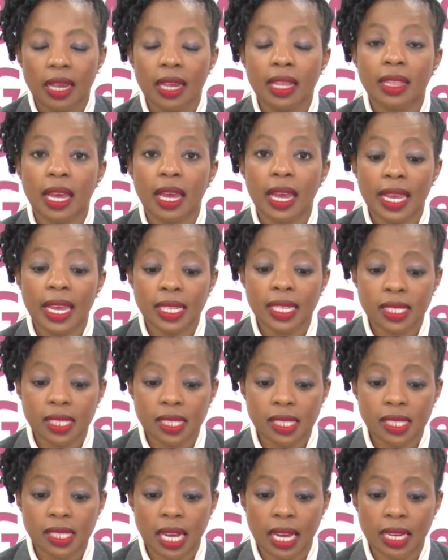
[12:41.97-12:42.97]
In the
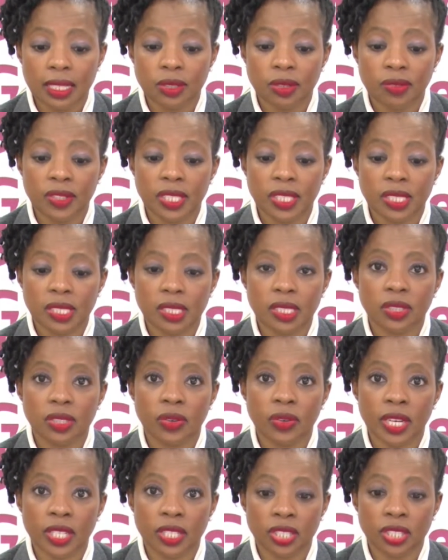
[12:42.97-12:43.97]
exercise of this
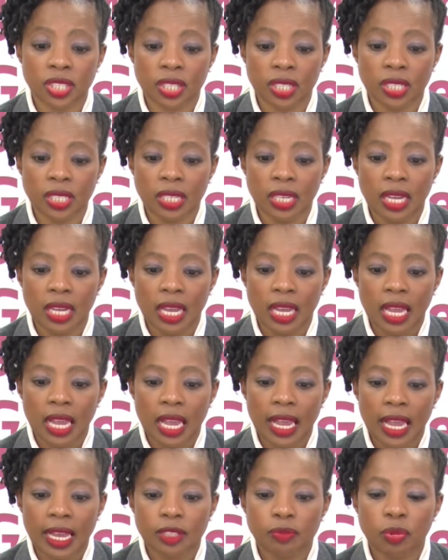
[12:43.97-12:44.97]
discretion,
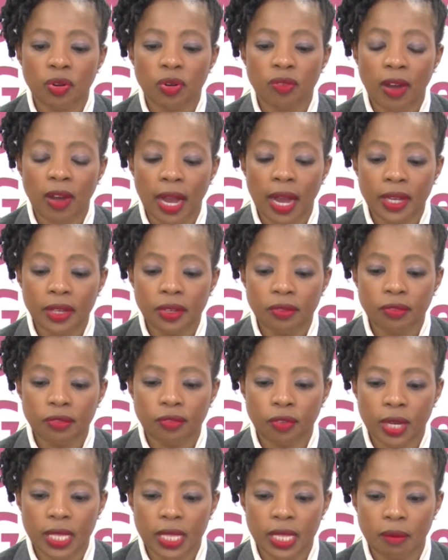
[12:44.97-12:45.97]
as provided
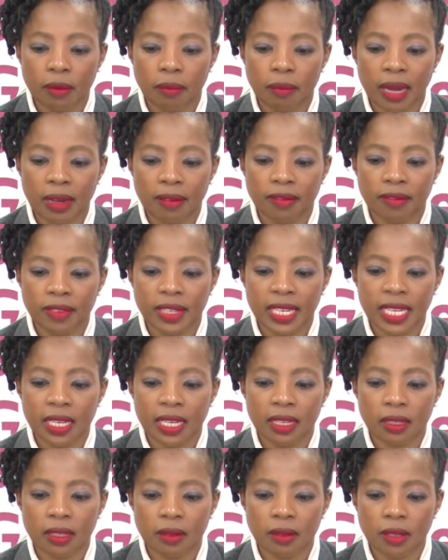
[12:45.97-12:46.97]
for in the above
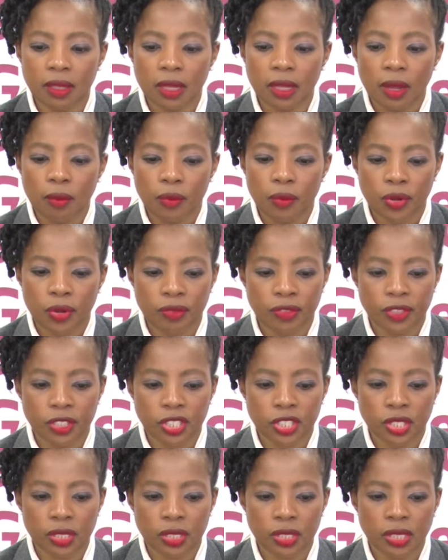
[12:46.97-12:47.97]
legal
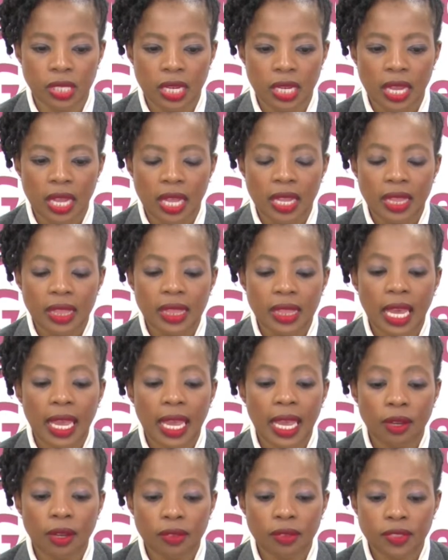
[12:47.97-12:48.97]
provision, the
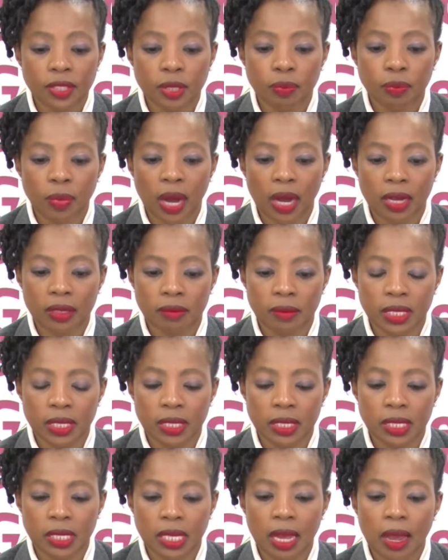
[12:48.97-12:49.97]
head of
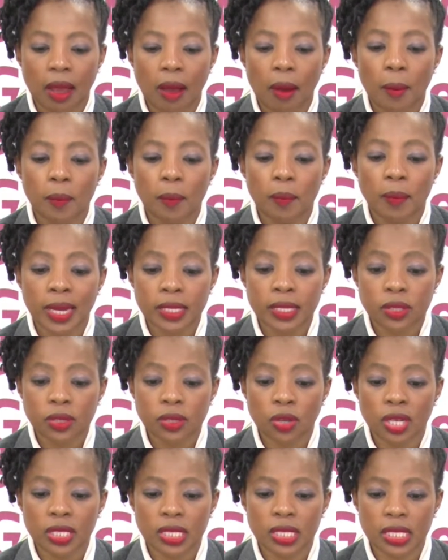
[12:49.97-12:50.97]
department
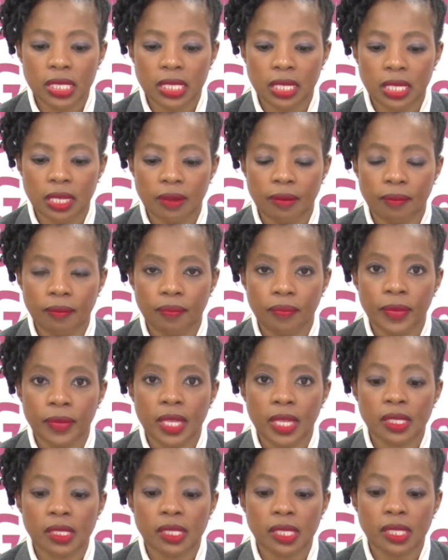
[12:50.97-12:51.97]
must consider
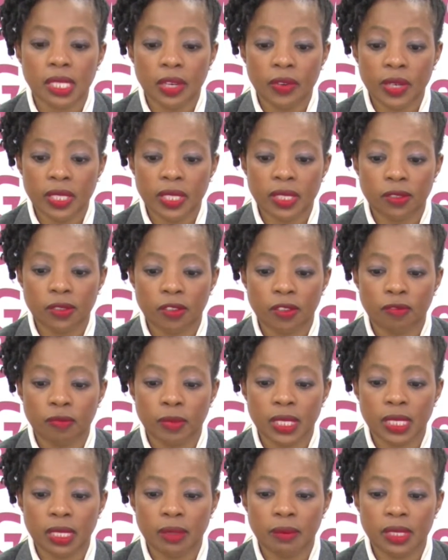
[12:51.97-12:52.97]
the seriousness of
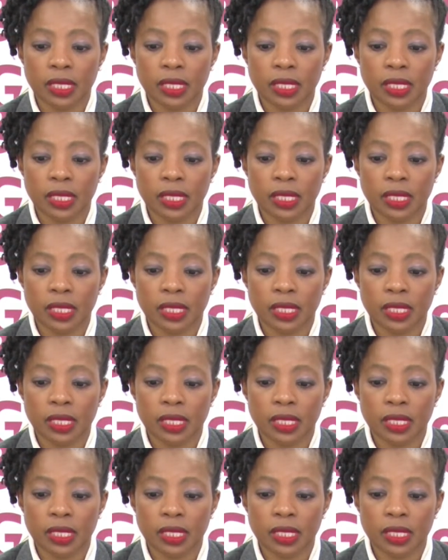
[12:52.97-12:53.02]
Mr.